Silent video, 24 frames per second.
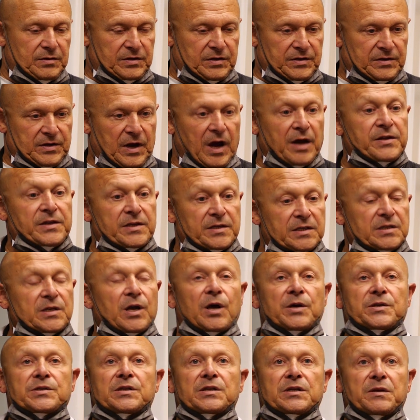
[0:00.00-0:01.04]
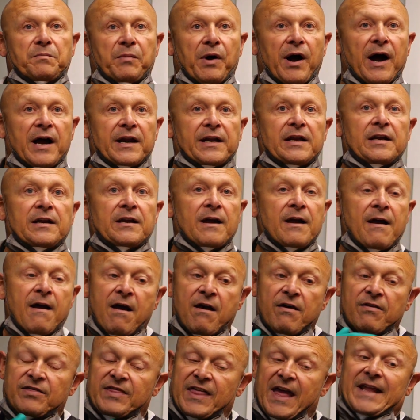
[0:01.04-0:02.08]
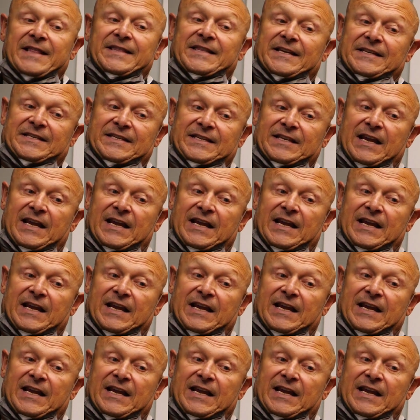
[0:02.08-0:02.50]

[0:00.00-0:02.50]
the other cells in the body, that